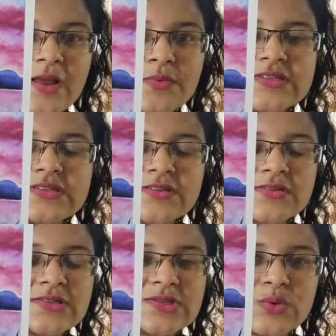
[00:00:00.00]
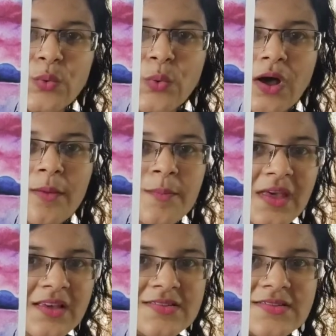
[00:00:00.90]
and I was so
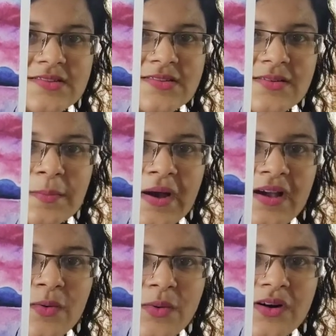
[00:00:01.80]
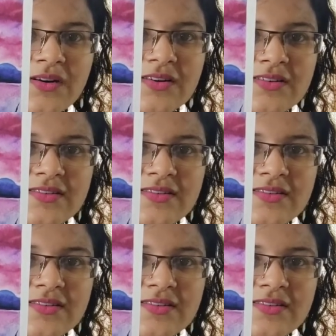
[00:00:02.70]
amazed by her work.